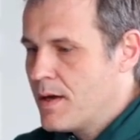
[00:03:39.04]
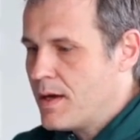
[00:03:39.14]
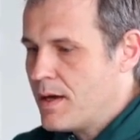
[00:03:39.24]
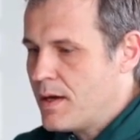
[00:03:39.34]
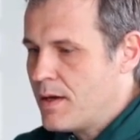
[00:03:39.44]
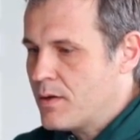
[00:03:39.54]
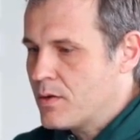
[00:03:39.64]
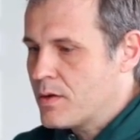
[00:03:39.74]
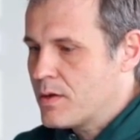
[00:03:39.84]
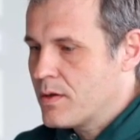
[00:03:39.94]

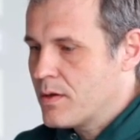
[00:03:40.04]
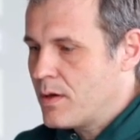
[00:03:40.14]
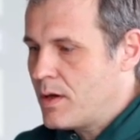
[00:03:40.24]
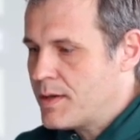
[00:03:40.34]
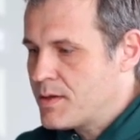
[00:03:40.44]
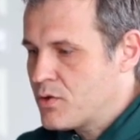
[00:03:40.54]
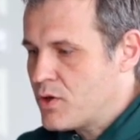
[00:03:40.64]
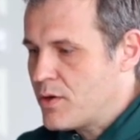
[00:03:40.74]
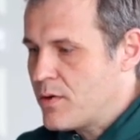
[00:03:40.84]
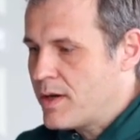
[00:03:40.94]
and let's
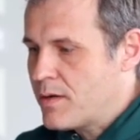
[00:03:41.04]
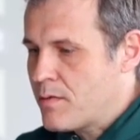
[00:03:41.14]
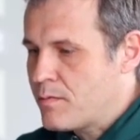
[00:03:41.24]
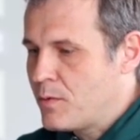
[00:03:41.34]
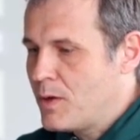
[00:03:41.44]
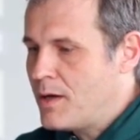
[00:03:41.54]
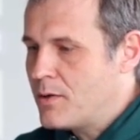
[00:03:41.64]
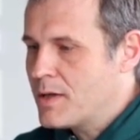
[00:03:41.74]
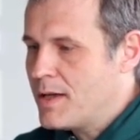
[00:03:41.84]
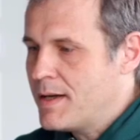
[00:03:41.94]
generate the full
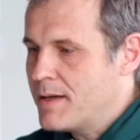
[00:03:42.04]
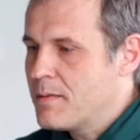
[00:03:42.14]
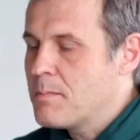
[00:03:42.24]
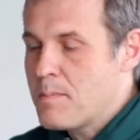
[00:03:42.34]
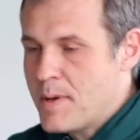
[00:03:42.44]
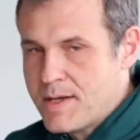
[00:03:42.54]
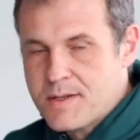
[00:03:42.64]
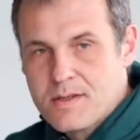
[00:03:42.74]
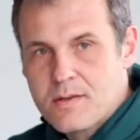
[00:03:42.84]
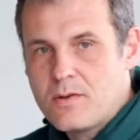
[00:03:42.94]
outline
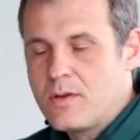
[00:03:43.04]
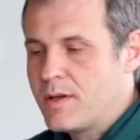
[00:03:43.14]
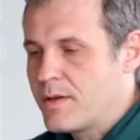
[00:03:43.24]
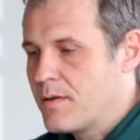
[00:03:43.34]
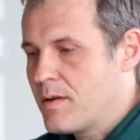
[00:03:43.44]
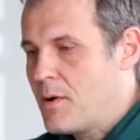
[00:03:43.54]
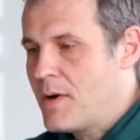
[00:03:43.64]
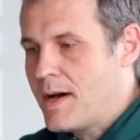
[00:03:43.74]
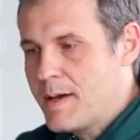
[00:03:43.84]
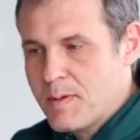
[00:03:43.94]
based on
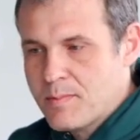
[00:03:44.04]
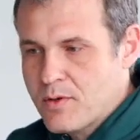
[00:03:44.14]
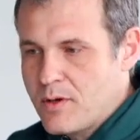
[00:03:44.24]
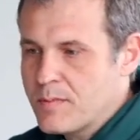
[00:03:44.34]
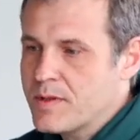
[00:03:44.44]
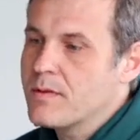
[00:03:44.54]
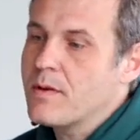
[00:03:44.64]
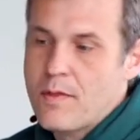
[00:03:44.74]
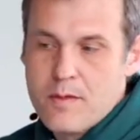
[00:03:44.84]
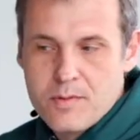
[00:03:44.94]
our hyperprompt
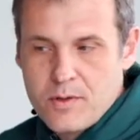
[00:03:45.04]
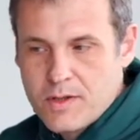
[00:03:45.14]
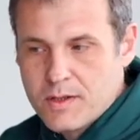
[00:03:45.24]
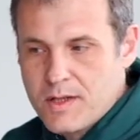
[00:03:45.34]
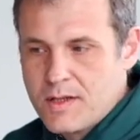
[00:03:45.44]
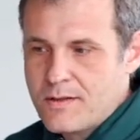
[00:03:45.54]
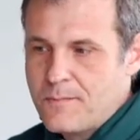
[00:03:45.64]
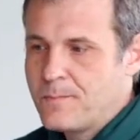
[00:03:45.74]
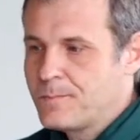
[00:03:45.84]
and the product data.